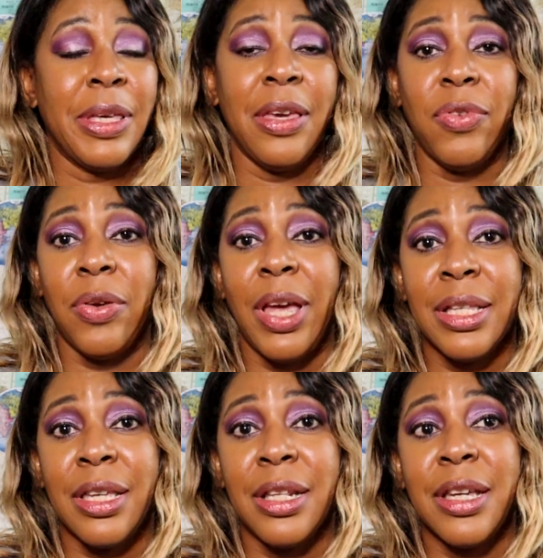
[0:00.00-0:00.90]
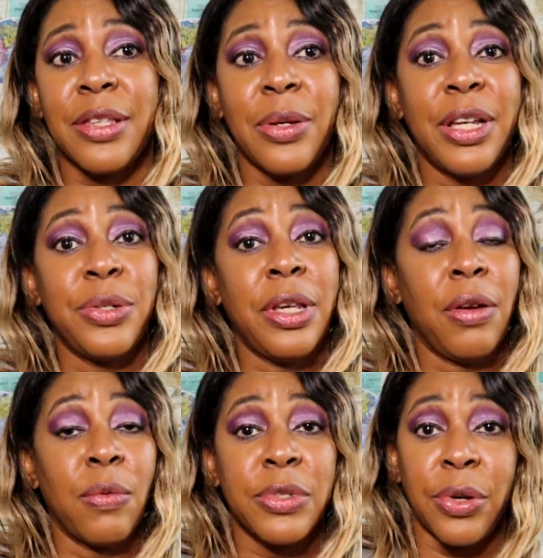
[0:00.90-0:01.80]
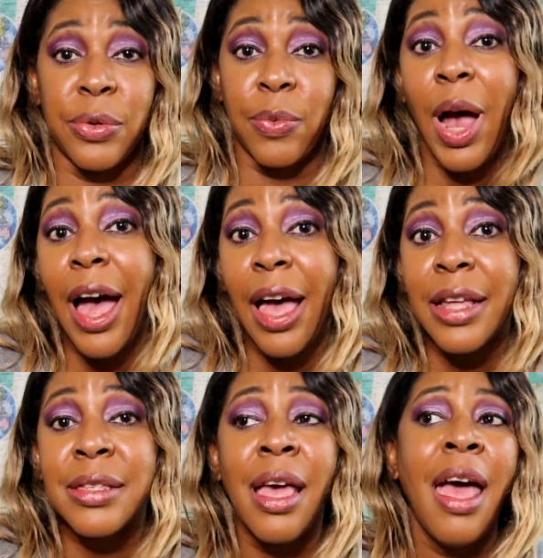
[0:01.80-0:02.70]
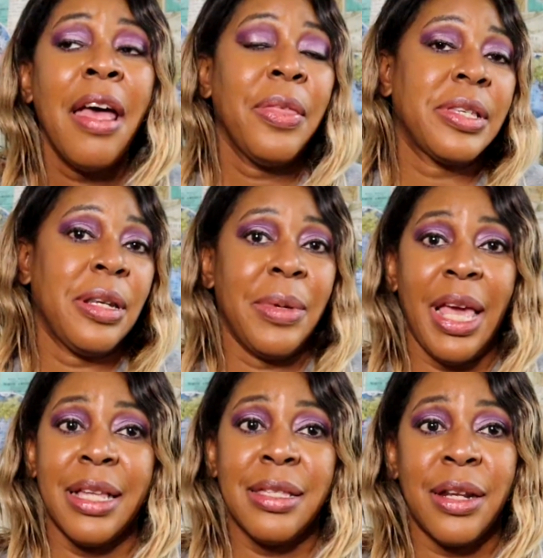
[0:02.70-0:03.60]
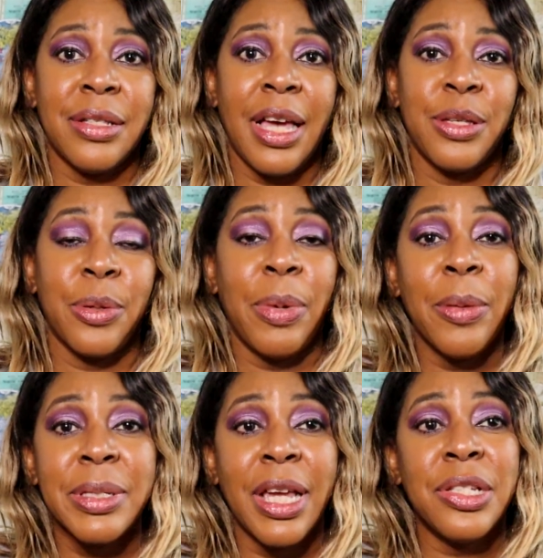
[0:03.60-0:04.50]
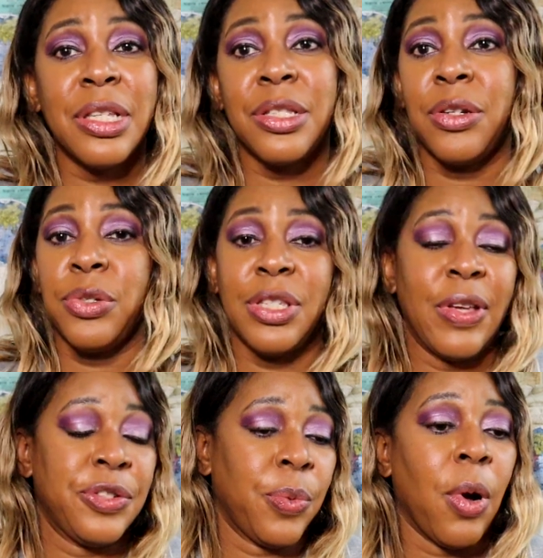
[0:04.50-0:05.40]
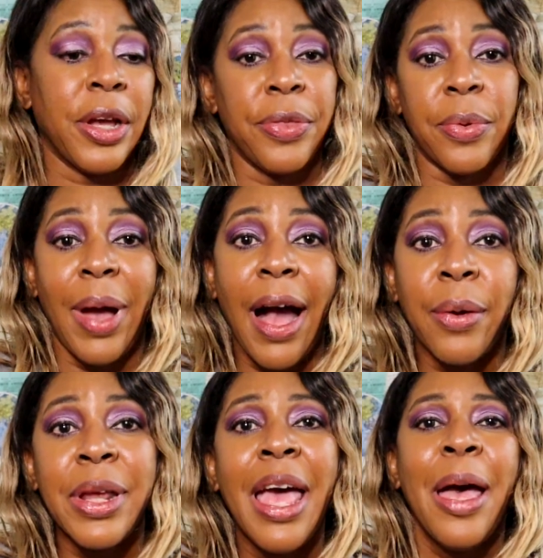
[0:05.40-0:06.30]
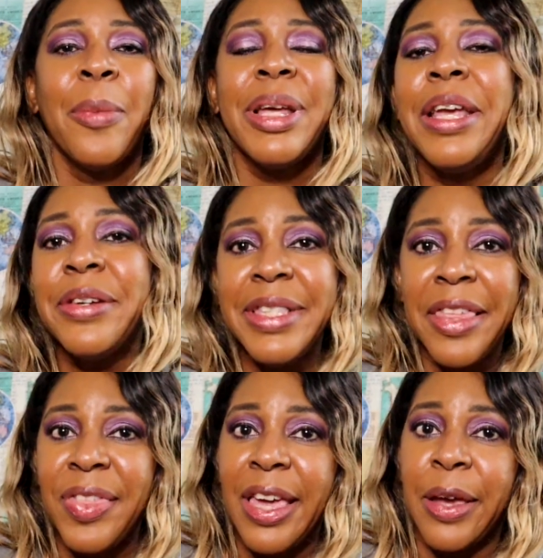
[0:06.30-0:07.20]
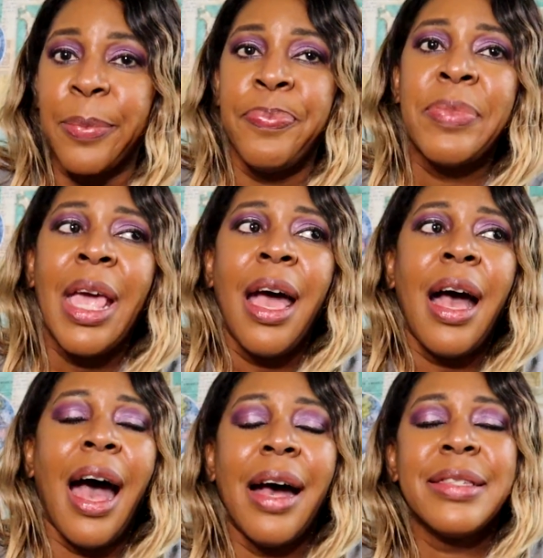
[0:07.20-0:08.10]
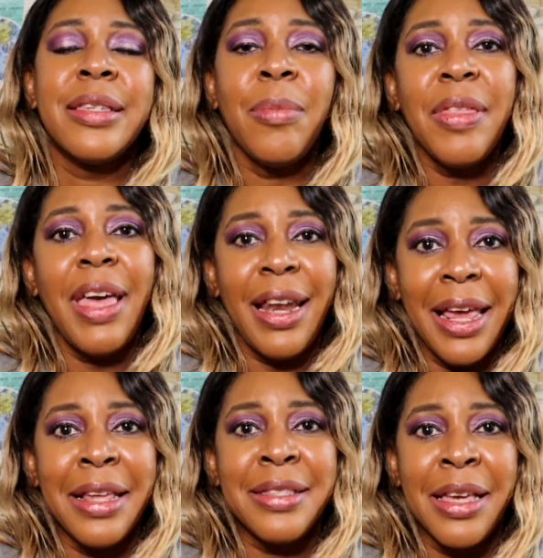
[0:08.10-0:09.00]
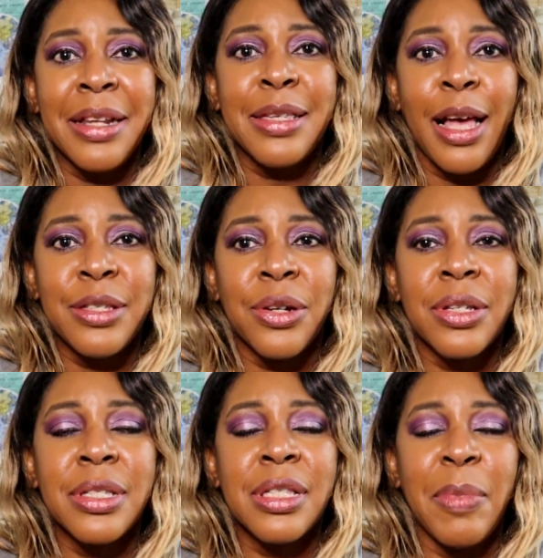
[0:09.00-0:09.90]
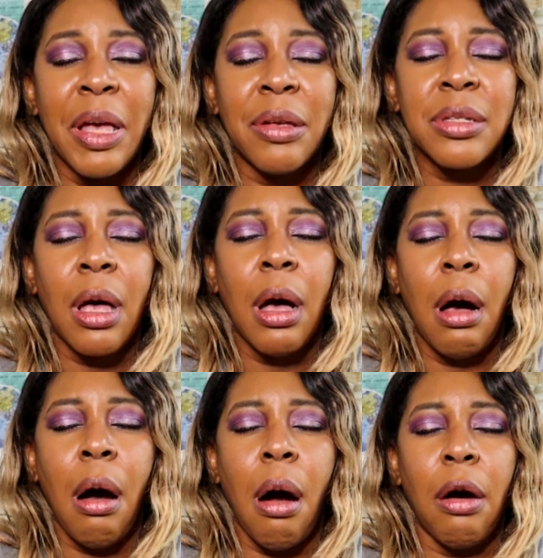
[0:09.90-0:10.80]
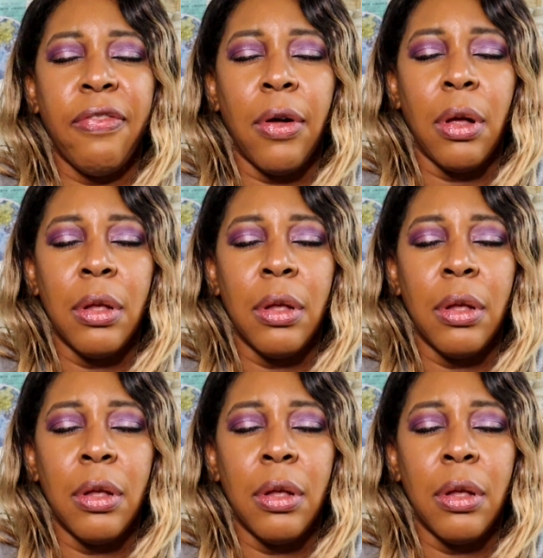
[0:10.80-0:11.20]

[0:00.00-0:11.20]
be giving you hand sanitizer as you get on certain rides. There's going to be hand sanitizer pump stations, just as you're walking throughout. But here's the thing. Some of that hand sanitizer smells awful.